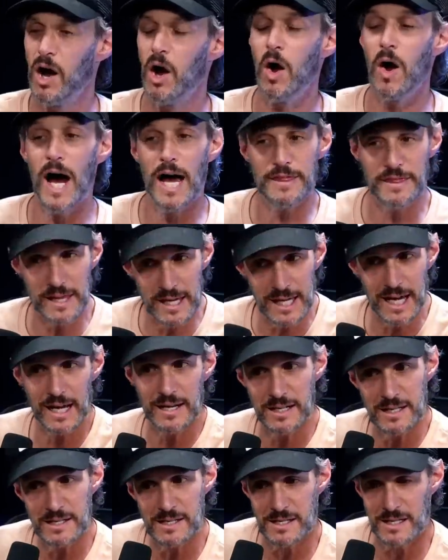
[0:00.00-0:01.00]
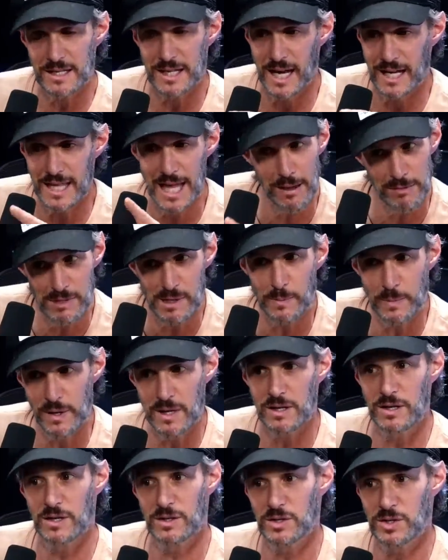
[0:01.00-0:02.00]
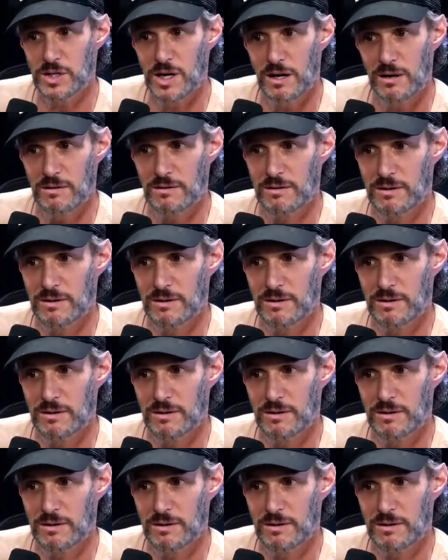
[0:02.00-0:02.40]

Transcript: Oh, yes. I think I did see that. That was a pretty good show.